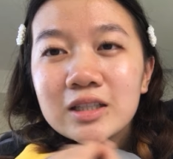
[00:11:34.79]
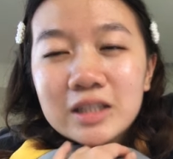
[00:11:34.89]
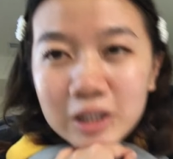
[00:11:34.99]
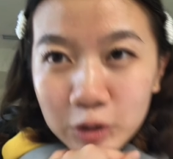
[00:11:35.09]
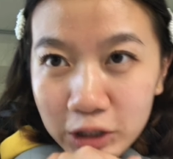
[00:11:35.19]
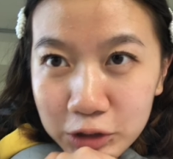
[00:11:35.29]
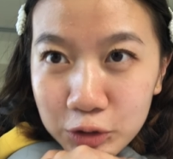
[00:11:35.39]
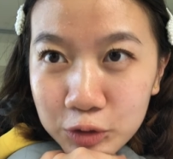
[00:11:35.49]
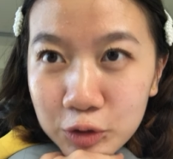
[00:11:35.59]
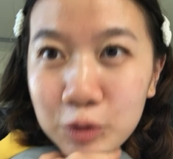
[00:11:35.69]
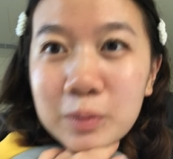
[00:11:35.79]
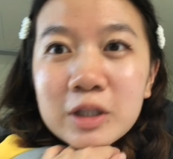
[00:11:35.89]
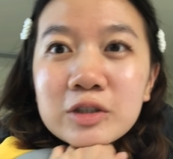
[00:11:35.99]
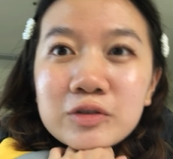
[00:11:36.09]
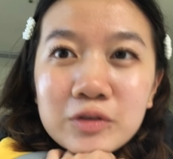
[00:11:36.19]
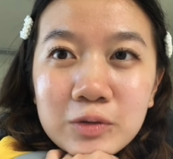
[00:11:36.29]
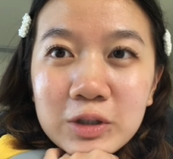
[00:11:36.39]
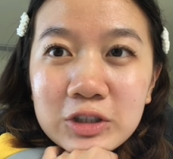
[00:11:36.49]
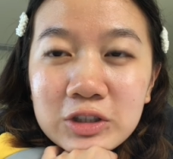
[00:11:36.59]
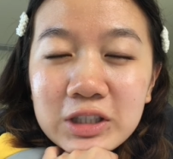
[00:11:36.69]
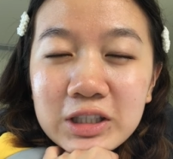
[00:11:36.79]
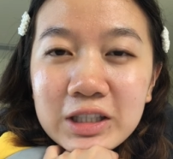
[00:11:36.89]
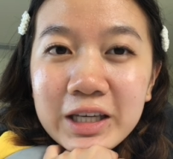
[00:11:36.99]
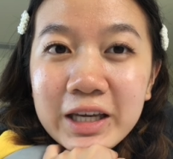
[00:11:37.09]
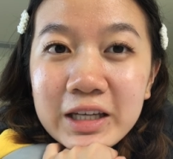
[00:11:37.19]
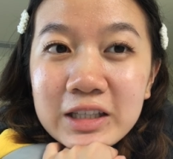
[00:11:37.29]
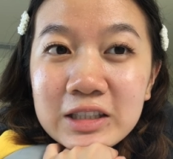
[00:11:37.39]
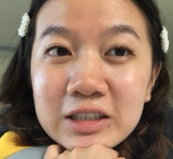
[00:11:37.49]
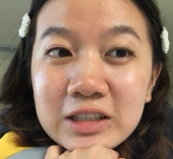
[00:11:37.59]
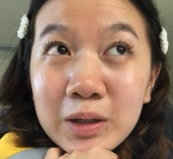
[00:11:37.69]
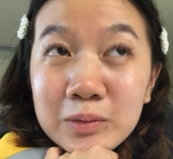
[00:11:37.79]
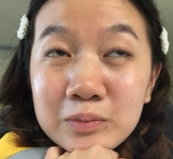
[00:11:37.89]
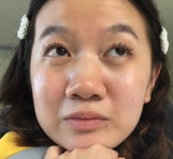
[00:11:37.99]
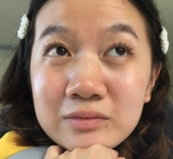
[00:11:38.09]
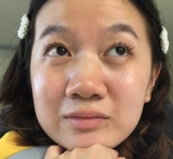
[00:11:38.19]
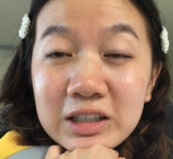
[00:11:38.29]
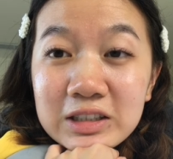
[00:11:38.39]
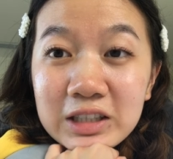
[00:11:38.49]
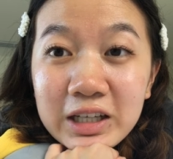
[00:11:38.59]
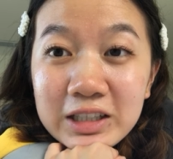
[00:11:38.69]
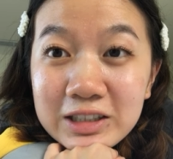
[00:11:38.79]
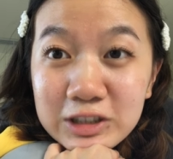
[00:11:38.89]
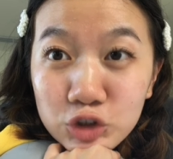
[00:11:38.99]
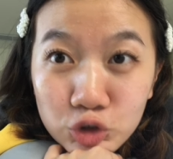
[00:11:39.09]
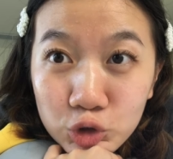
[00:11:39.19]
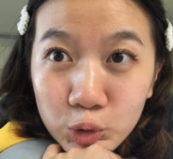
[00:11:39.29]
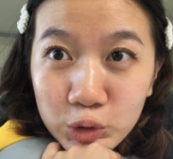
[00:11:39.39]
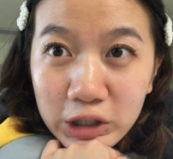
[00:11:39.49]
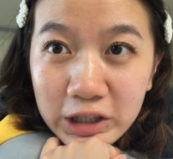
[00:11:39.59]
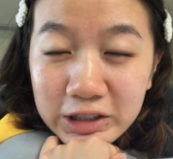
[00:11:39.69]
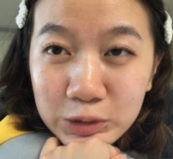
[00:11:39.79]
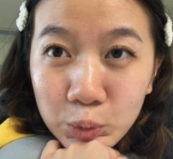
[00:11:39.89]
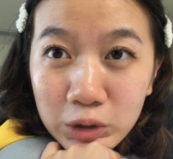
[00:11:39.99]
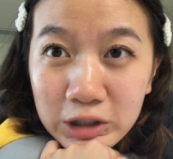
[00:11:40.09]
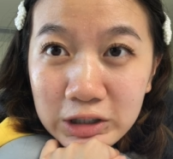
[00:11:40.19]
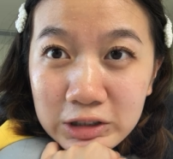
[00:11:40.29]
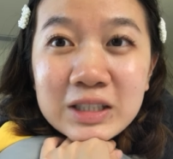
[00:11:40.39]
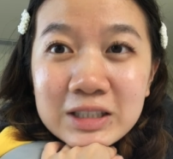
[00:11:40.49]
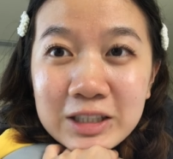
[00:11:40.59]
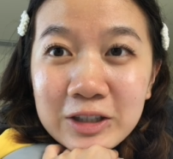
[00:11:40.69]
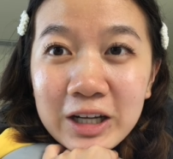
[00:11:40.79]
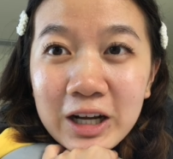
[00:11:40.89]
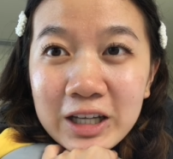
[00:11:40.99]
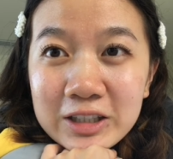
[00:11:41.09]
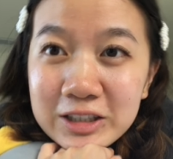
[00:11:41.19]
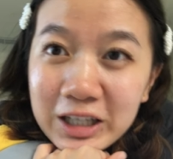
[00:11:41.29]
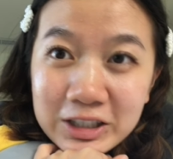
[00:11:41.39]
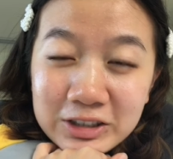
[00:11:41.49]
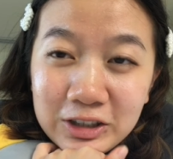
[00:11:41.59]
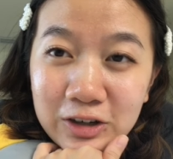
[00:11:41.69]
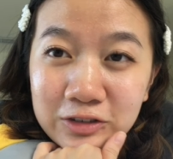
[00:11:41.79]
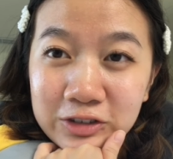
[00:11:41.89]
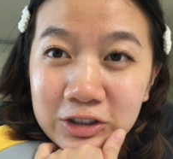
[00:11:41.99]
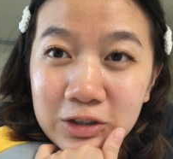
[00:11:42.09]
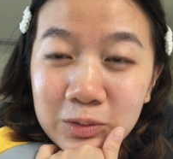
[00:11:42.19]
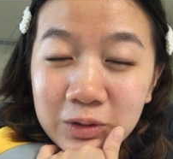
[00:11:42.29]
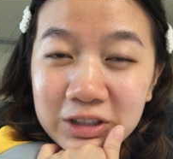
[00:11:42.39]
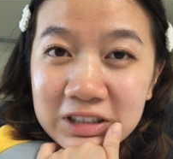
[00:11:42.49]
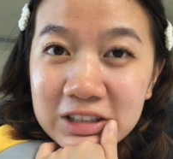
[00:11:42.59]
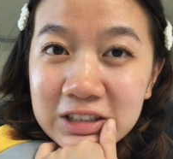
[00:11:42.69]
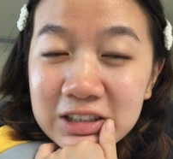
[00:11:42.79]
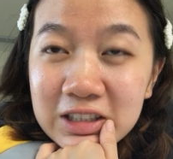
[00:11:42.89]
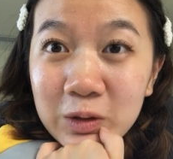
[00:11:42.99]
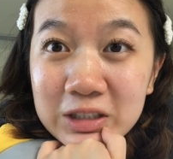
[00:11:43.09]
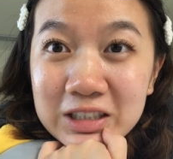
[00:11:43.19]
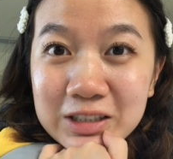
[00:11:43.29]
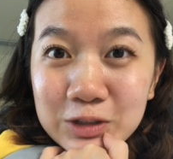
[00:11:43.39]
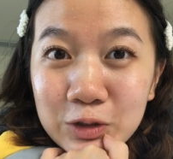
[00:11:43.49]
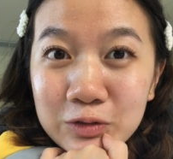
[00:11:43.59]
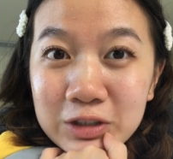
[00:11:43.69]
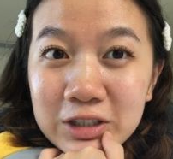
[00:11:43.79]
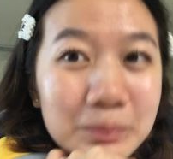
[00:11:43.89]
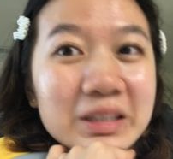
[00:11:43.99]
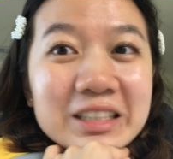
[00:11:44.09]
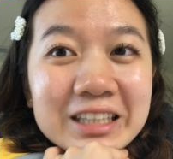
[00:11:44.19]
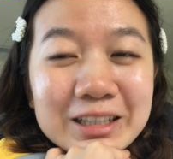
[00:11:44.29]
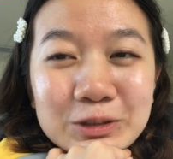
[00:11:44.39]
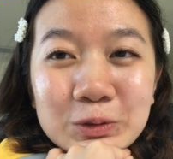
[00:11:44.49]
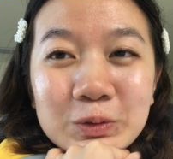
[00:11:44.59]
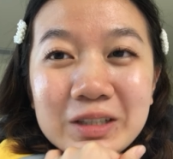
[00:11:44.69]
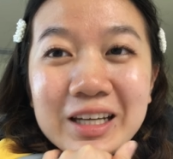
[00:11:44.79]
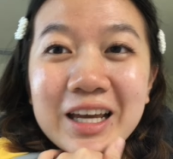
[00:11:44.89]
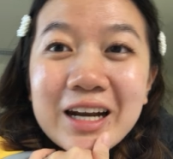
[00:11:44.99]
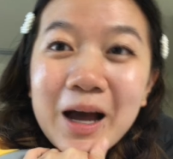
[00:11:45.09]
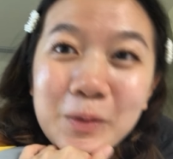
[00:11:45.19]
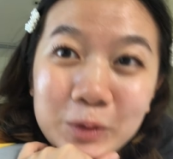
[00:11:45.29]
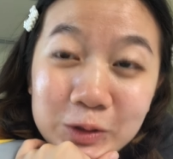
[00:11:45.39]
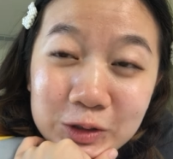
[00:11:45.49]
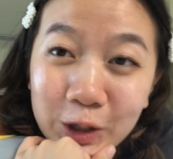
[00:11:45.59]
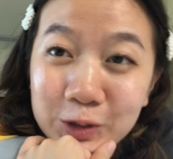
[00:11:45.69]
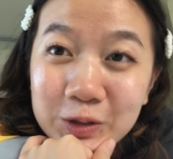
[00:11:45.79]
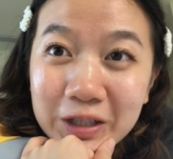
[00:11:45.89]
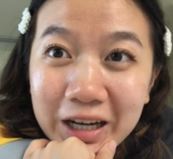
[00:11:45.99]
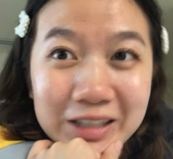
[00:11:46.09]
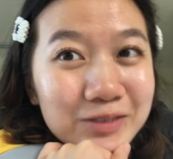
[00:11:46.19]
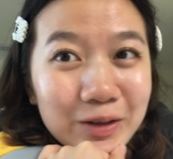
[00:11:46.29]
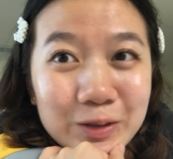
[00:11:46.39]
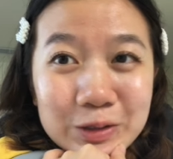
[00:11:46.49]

Thank you guys so much for watching, and I'm excited to show you guys what this little island has to offer once quarantine is over. Please stay tuned, and I will talk to you guys very